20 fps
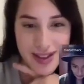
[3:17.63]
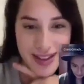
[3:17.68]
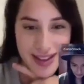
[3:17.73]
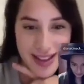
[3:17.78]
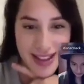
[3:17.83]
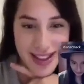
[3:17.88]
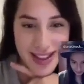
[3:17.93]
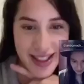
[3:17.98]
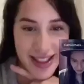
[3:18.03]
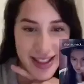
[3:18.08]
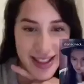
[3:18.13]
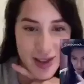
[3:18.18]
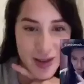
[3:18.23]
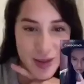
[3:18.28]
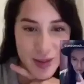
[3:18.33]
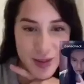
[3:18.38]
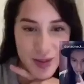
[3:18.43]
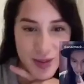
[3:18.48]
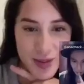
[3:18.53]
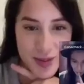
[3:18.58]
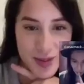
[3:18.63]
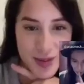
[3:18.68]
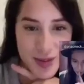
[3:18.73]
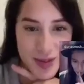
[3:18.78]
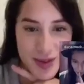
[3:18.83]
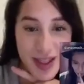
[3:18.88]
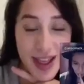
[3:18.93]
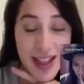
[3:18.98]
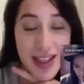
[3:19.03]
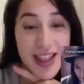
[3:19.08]
Yeah.
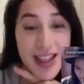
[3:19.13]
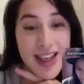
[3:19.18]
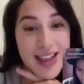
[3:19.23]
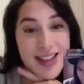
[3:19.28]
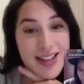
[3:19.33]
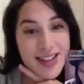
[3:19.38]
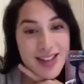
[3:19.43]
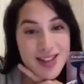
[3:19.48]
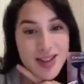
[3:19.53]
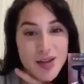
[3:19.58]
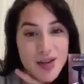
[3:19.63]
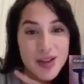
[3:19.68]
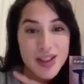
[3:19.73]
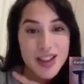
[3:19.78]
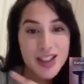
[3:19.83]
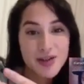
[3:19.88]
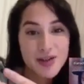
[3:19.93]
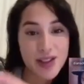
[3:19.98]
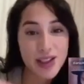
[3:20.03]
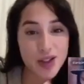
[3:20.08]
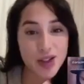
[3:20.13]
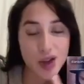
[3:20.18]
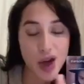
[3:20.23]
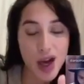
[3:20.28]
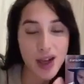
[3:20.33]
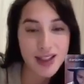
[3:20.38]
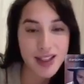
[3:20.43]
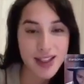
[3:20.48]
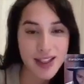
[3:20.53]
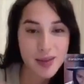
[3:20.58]
Unless you feel so
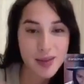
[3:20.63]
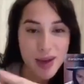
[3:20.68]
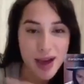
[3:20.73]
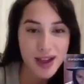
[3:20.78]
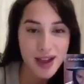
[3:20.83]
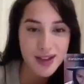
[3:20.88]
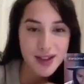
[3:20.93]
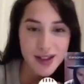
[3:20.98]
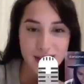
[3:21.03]
strongly about